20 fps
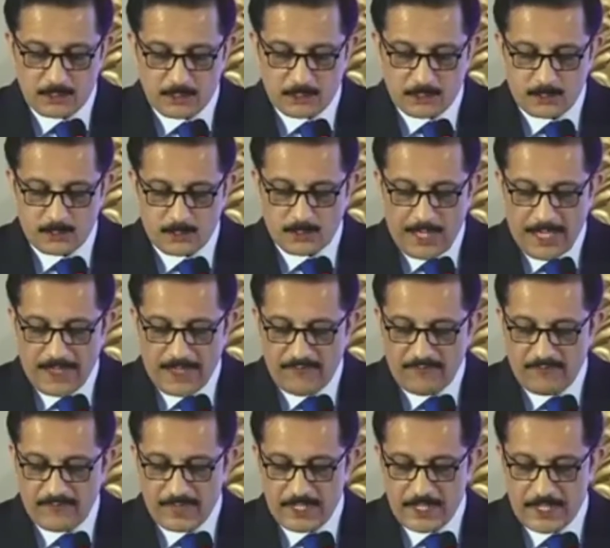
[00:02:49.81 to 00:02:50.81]
to have
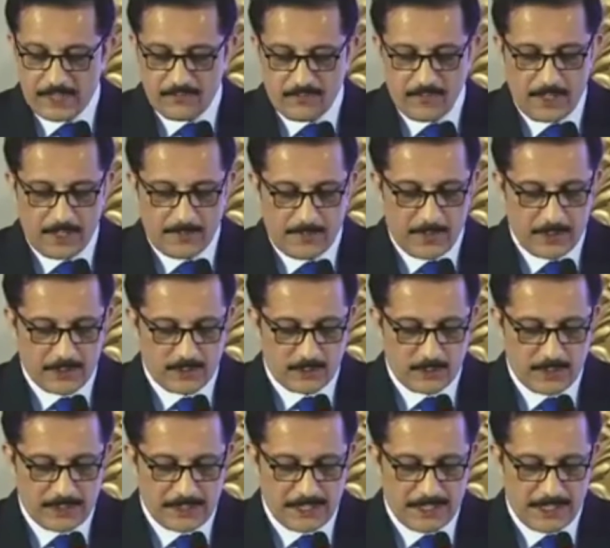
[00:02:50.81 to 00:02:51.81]
equal
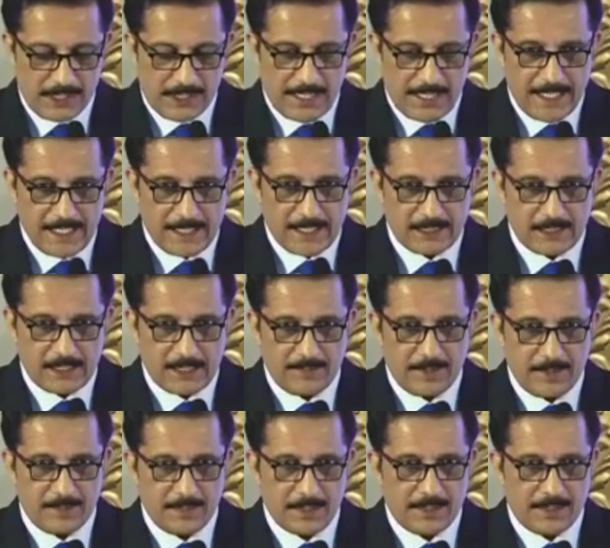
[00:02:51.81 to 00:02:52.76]
opportunities like other people.